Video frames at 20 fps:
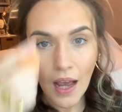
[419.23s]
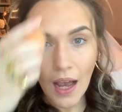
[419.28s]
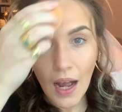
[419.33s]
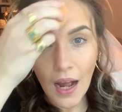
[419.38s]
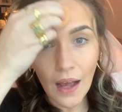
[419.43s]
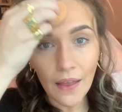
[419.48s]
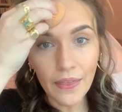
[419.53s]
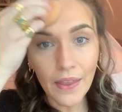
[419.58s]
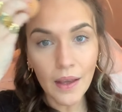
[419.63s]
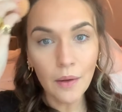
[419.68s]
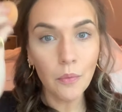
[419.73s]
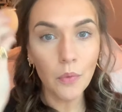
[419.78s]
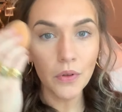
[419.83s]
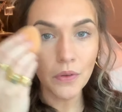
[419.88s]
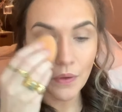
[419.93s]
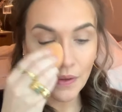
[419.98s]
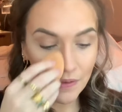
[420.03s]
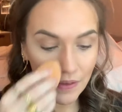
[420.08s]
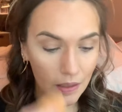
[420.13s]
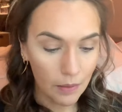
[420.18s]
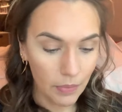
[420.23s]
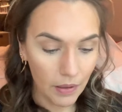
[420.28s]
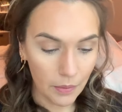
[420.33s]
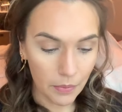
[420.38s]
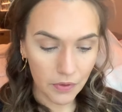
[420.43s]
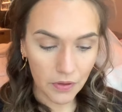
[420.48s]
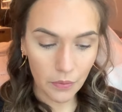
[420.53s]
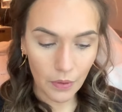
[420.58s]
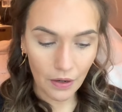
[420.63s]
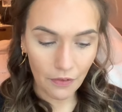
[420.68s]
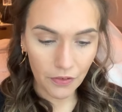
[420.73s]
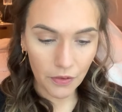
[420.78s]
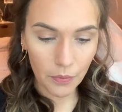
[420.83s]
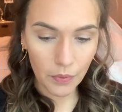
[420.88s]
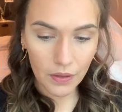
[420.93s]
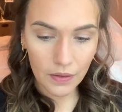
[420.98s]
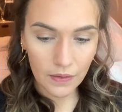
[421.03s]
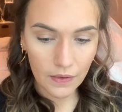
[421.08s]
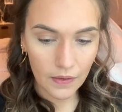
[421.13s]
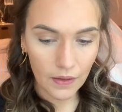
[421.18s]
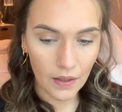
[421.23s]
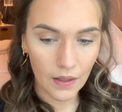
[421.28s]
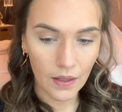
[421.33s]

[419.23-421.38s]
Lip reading: And then what do I see people do afterwards?